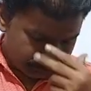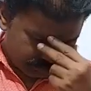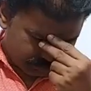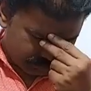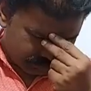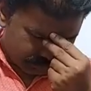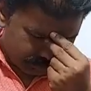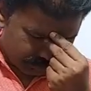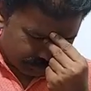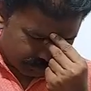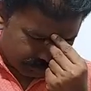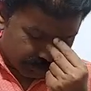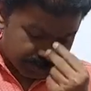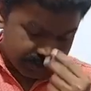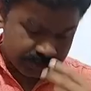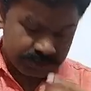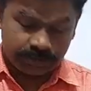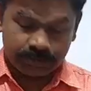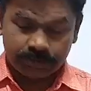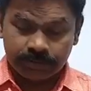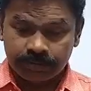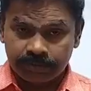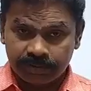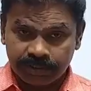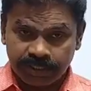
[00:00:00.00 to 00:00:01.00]
was
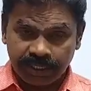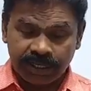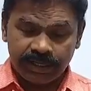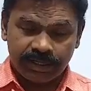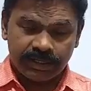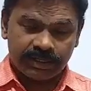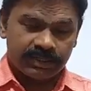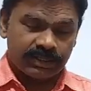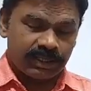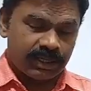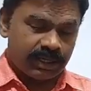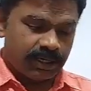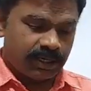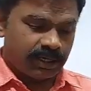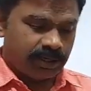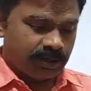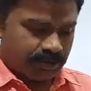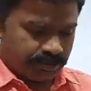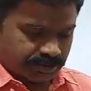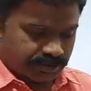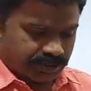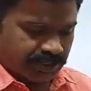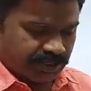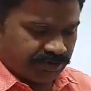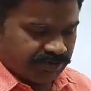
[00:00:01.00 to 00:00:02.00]
there in the
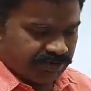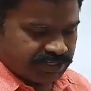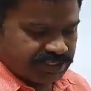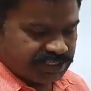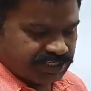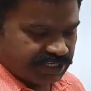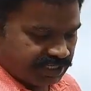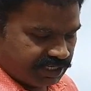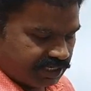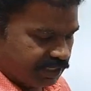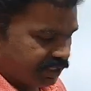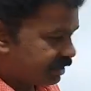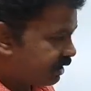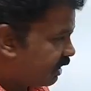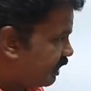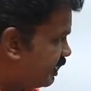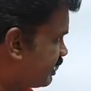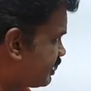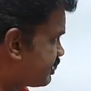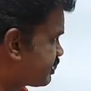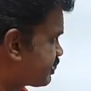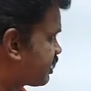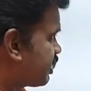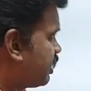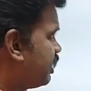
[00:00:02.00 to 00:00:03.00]
TV serial, that is
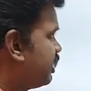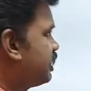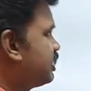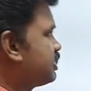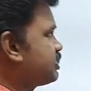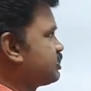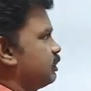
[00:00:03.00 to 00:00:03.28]
called as